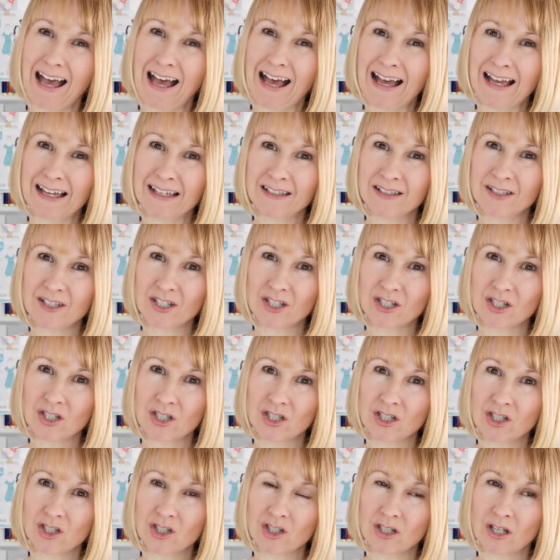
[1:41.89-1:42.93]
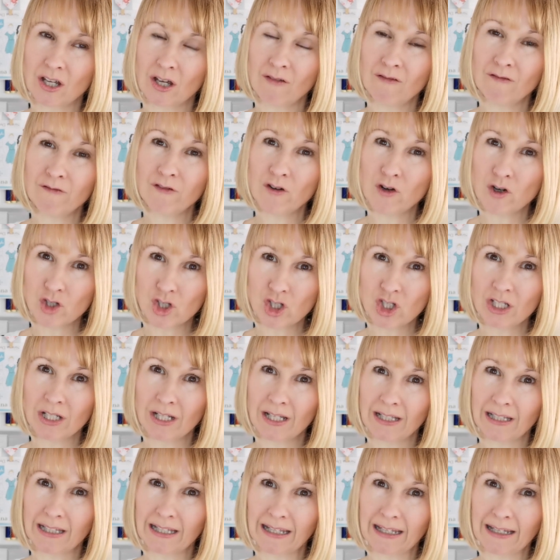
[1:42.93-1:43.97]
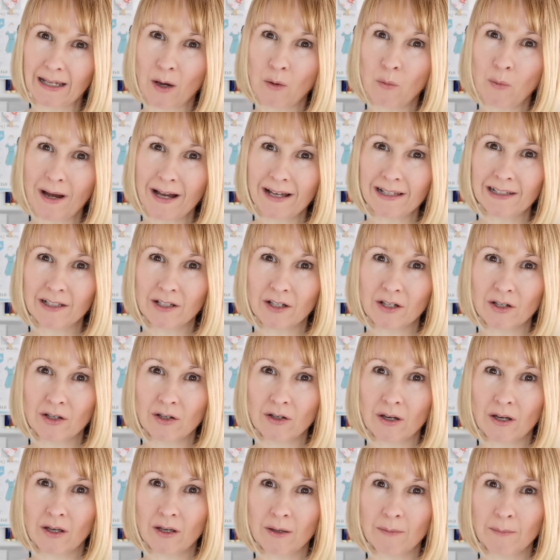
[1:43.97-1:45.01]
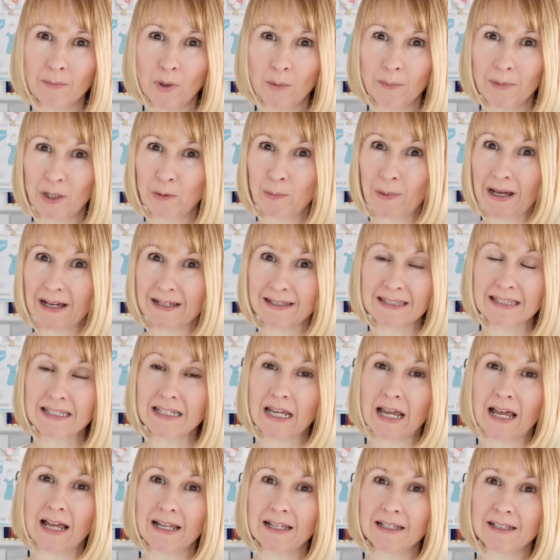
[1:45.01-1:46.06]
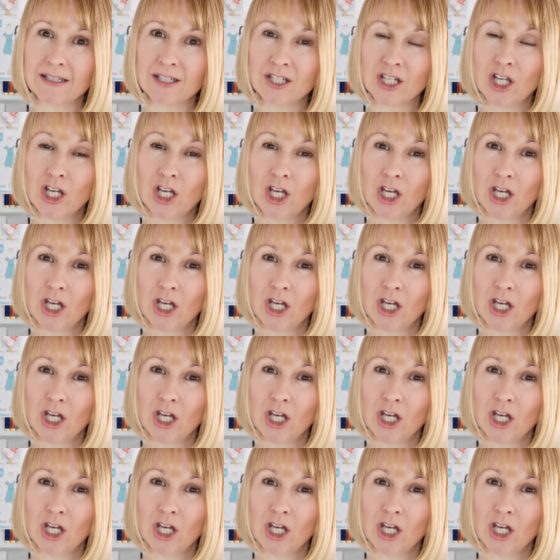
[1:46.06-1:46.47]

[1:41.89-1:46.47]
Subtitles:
And unfortunately, a while ago, her mum had passed and